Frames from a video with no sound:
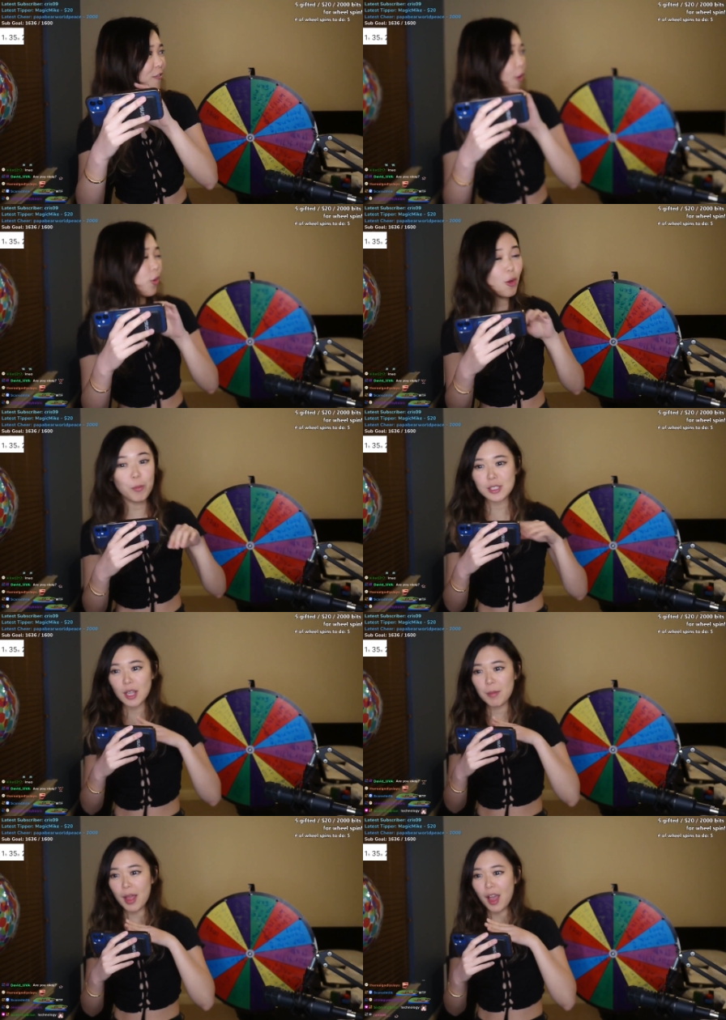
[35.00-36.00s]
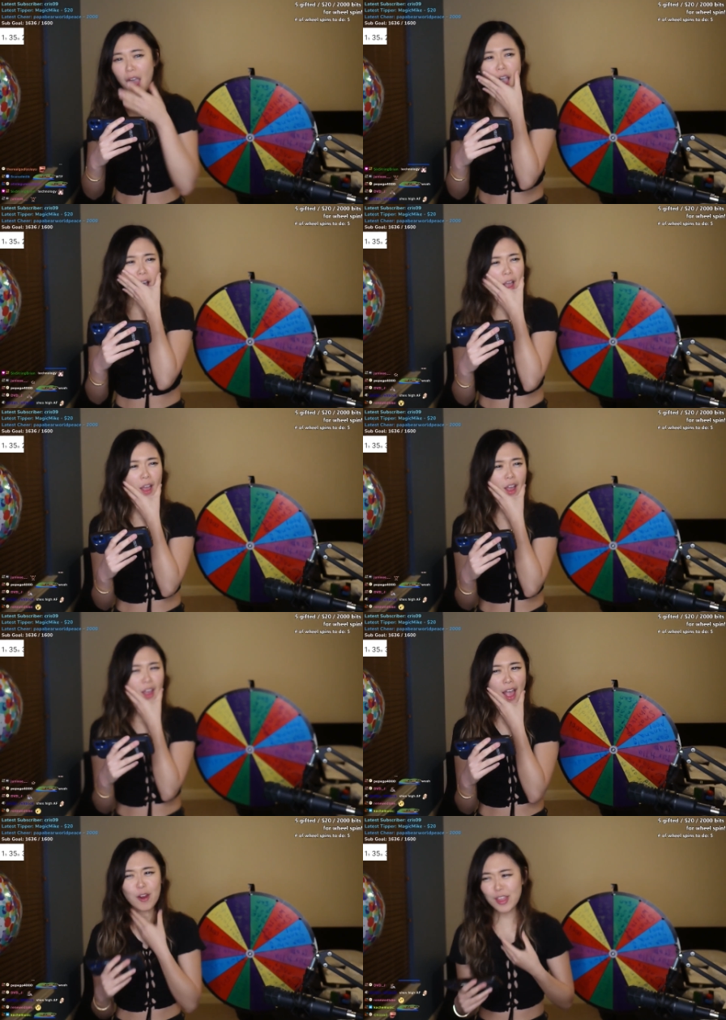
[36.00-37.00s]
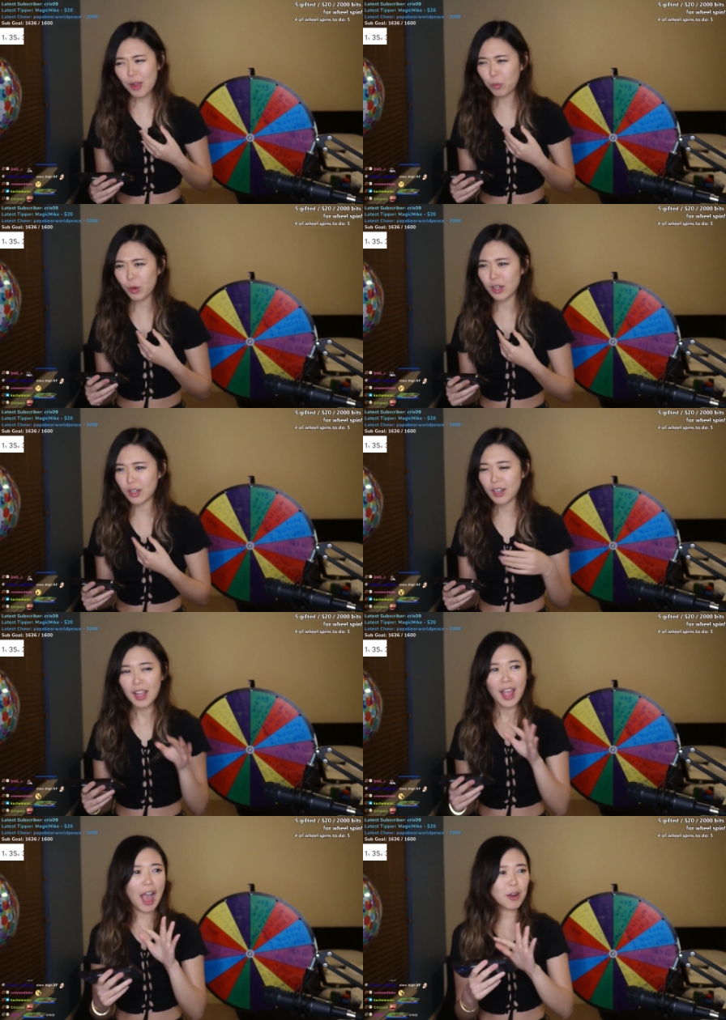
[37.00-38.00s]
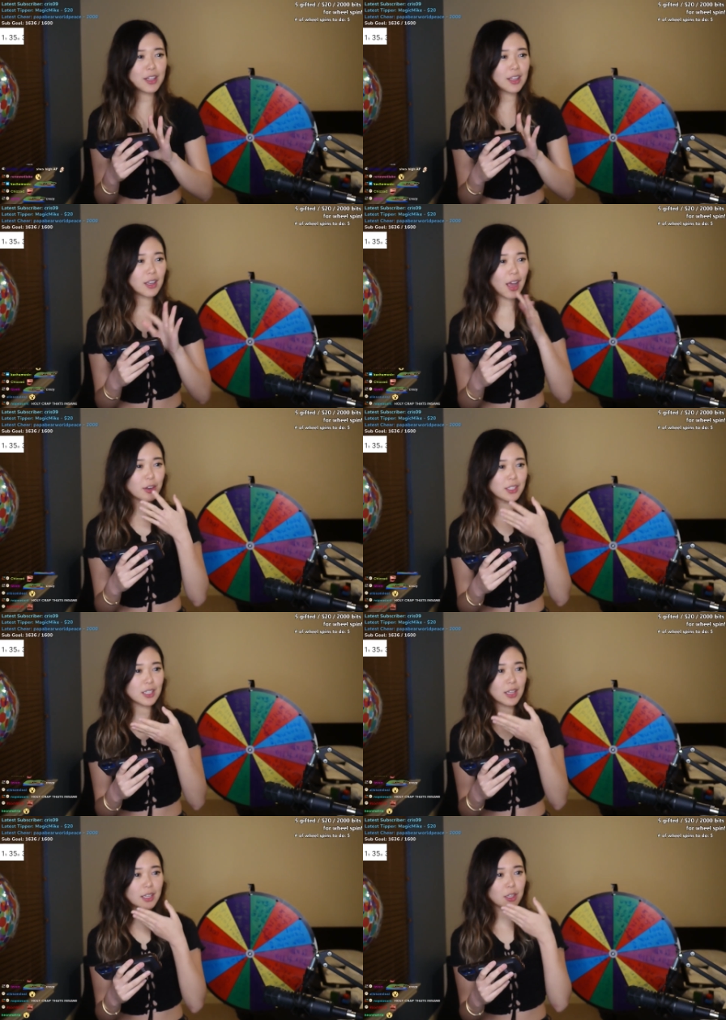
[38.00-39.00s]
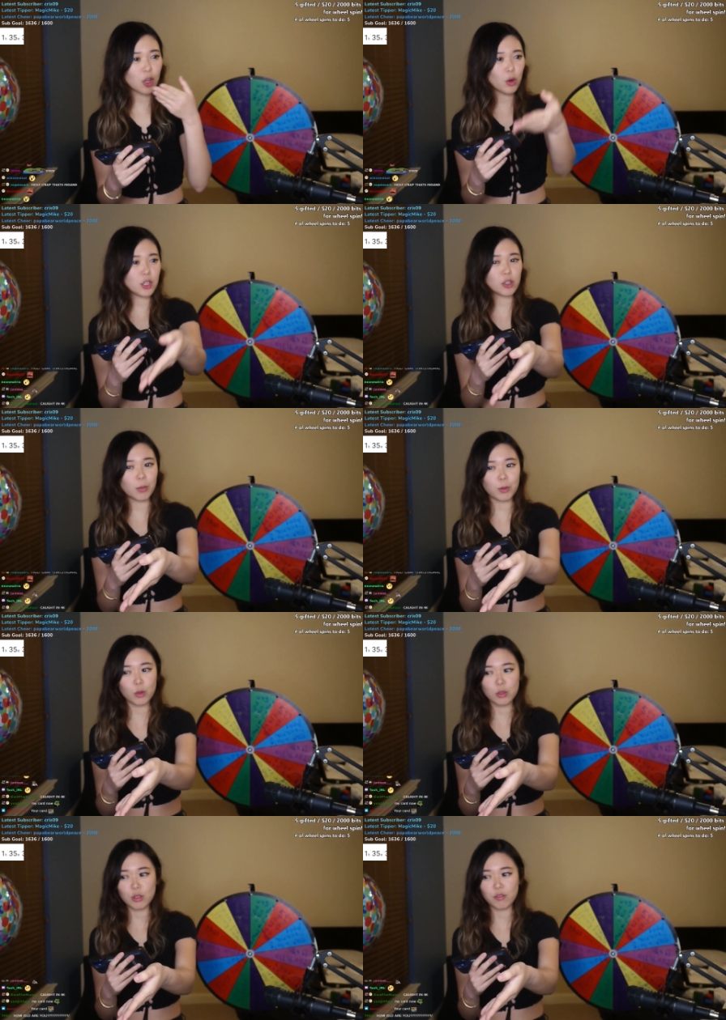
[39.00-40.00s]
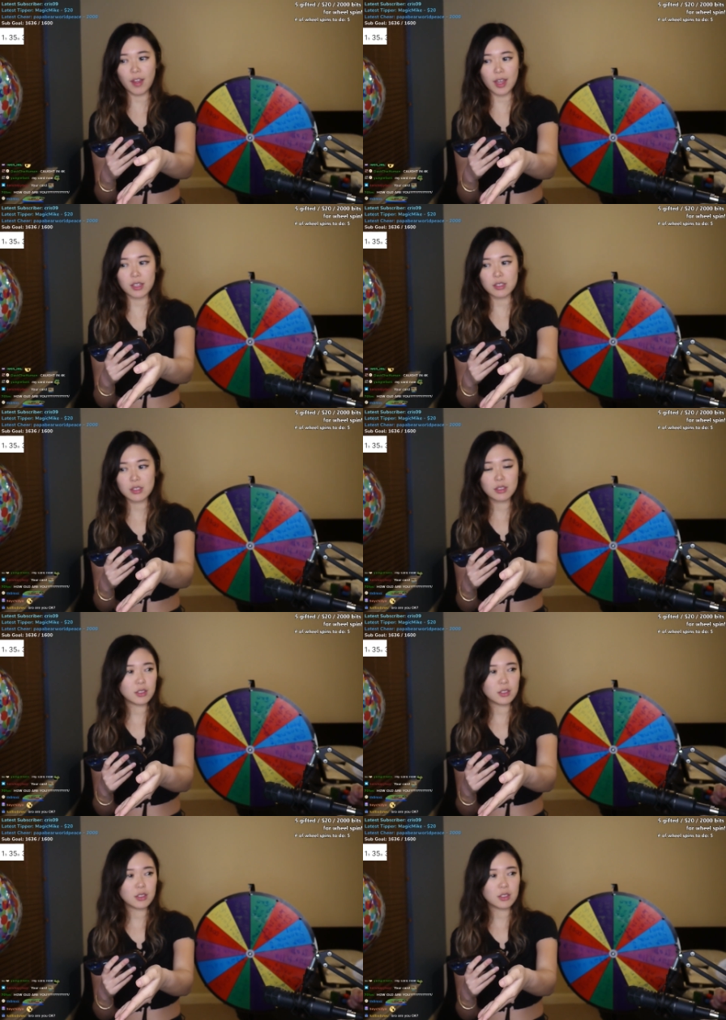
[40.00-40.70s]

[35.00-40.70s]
a photo, but somehow, how did that work? How did it like go to your computer so fast?